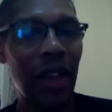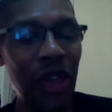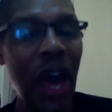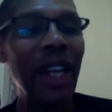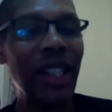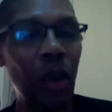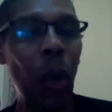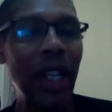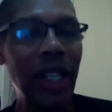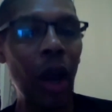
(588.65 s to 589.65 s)
That is the
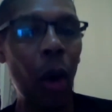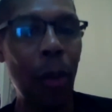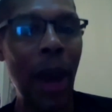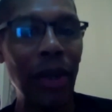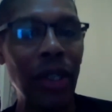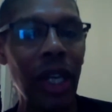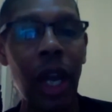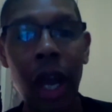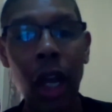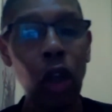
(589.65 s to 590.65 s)
way to go about
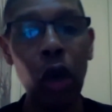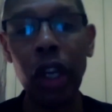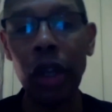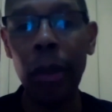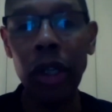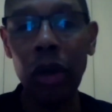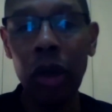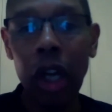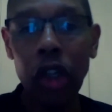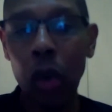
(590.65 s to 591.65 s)
it. Look at the
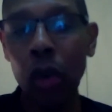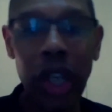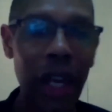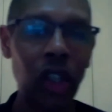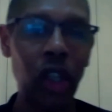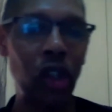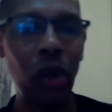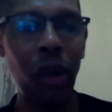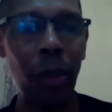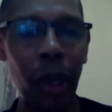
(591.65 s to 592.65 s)
model Sean Dyche has
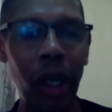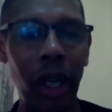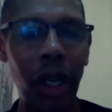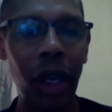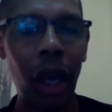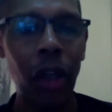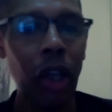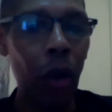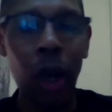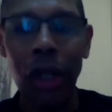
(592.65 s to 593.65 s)
done at Burnley.
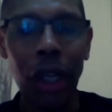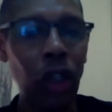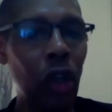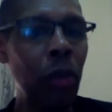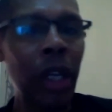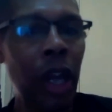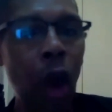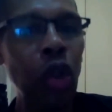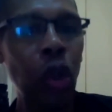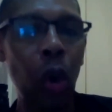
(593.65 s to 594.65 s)
So there should be
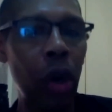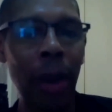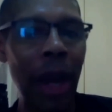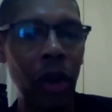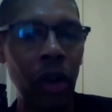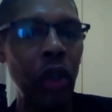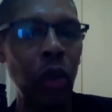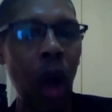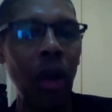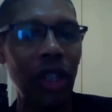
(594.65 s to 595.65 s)
no talk about
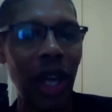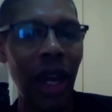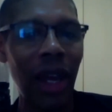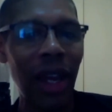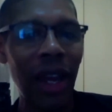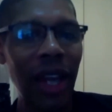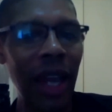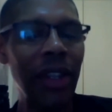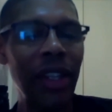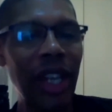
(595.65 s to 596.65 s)
Chris Wilder
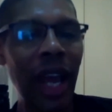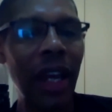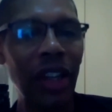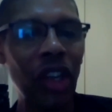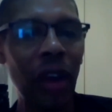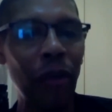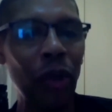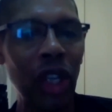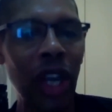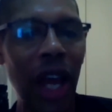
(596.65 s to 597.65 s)
getting the sack at
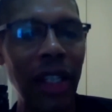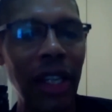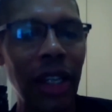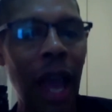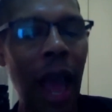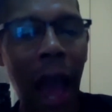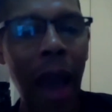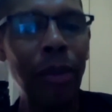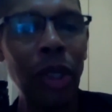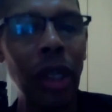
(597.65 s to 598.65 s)
Sheffield United.
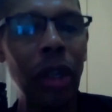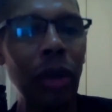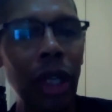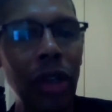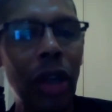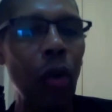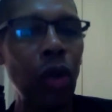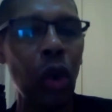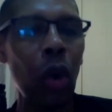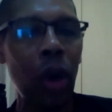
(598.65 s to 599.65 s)
Absolutely
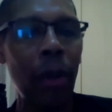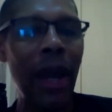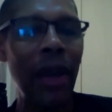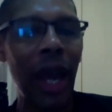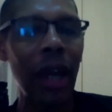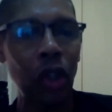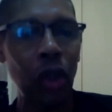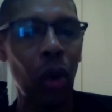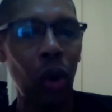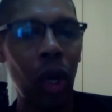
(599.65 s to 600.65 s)
no talk about that
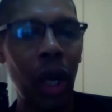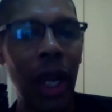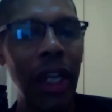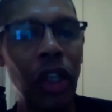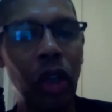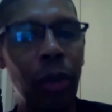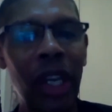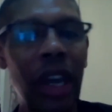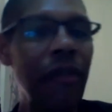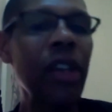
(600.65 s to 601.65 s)
at all. He should
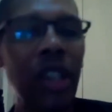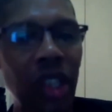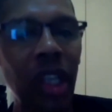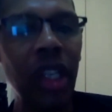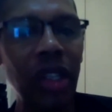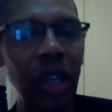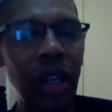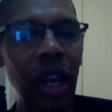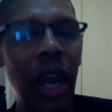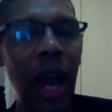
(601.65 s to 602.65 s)
be given the
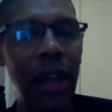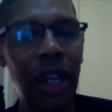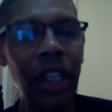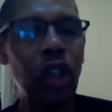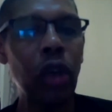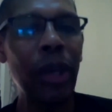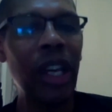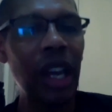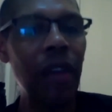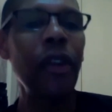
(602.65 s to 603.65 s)
season, and then he should
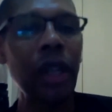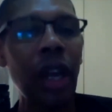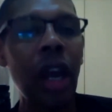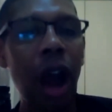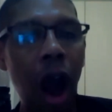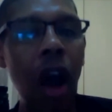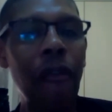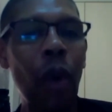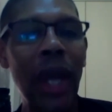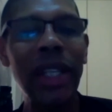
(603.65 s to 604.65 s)
be given
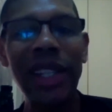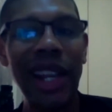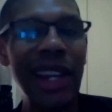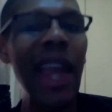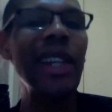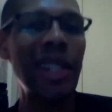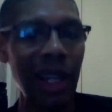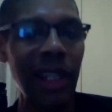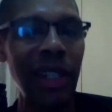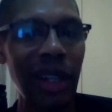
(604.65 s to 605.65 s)
halfway into next
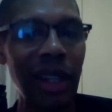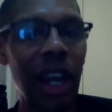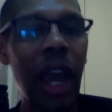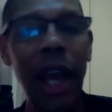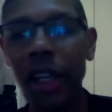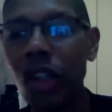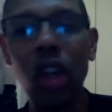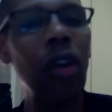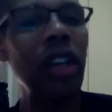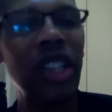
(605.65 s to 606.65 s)
season. And
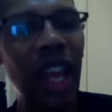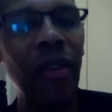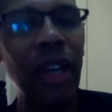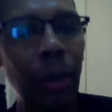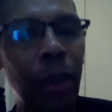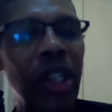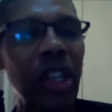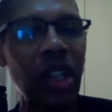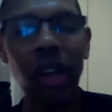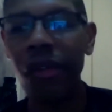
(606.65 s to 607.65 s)
as long as they're in a
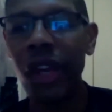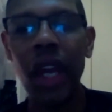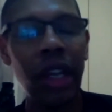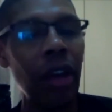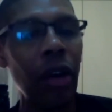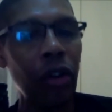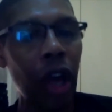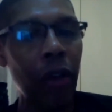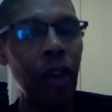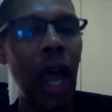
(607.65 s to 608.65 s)
position
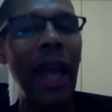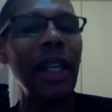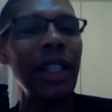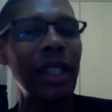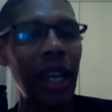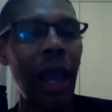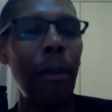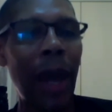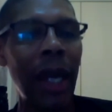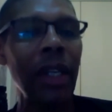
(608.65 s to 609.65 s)
of likely to
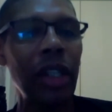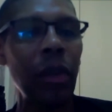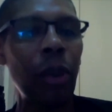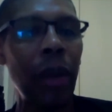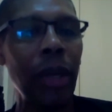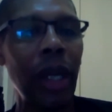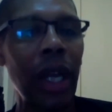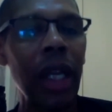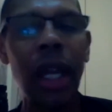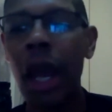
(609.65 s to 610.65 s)
get back into the Premier
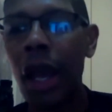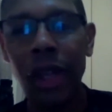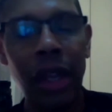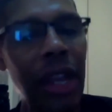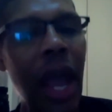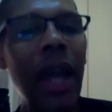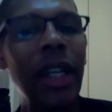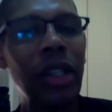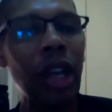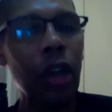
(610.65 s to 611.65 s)
League, then
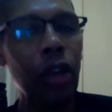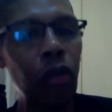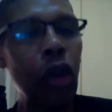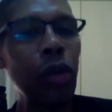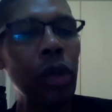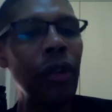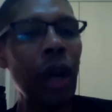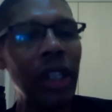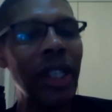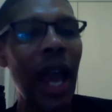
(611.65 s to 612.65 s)
that is the route you've
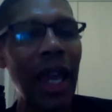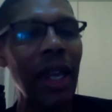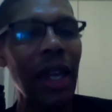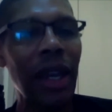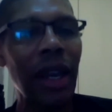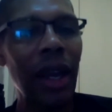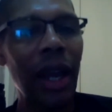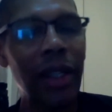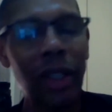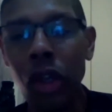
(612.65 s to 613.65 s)
got to take.
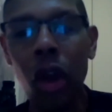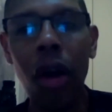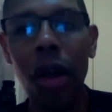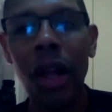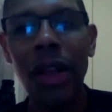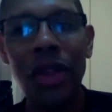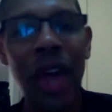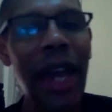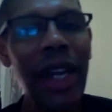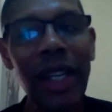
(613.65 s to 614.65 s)
It's not
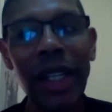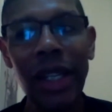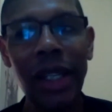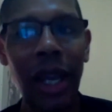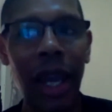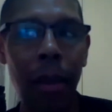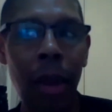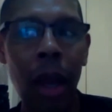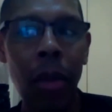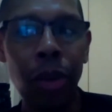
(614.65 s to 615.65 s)
that easy to
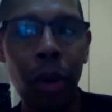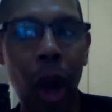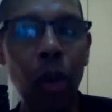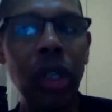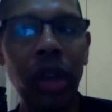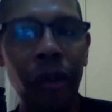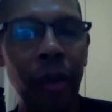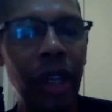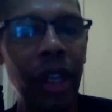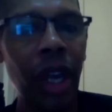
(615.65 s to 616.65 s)
get promoted
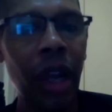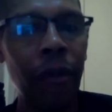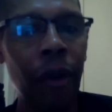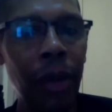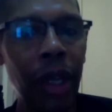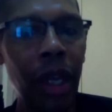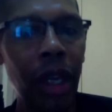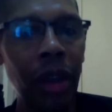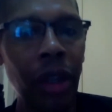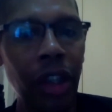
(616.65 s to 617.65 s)
from
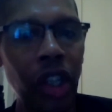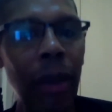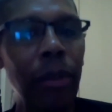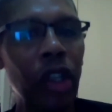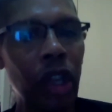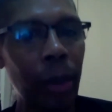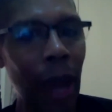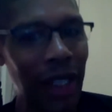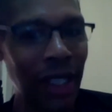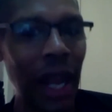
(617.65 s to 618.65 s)
the
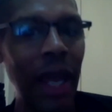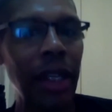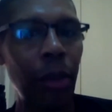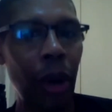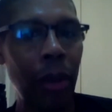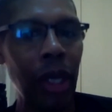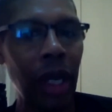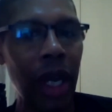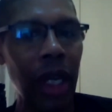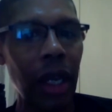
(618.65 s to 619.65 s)
Championship and stay in the
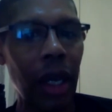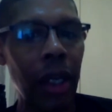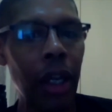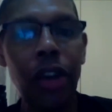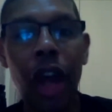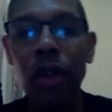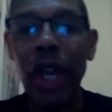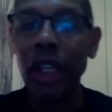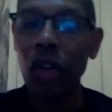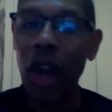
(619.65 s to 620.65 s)
Premier League. And I know
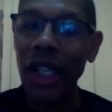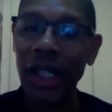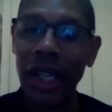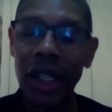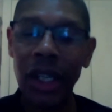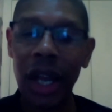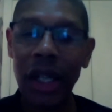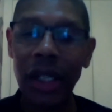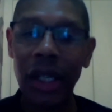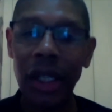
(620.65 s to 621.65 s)
they had a great season
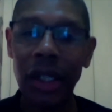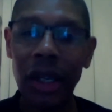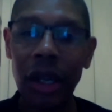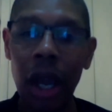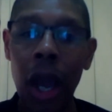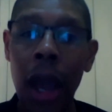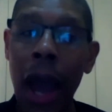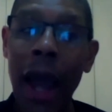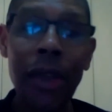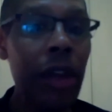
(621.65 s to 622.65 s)
last season,
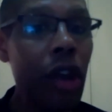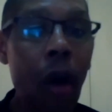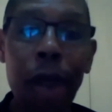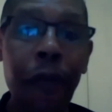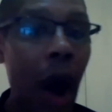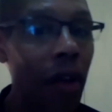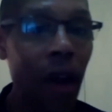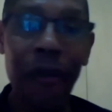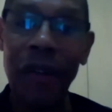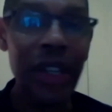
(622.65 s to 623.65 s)
and they're not
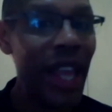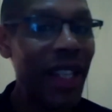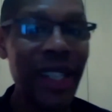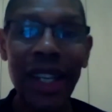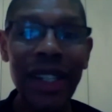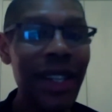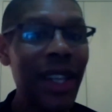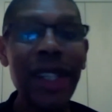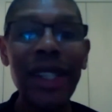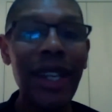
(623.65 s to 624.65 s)
far off having that
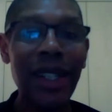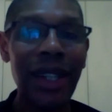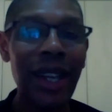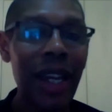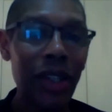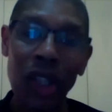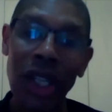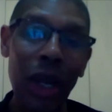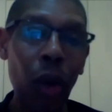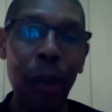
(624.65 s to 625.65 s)
season this season.
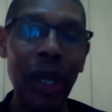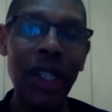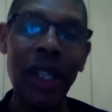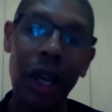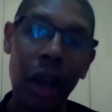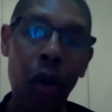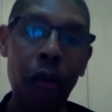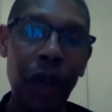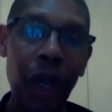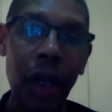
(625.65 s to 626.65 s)
Just little bits that
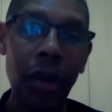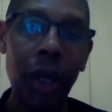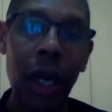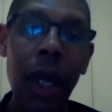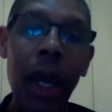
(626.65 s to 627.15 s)
go for you.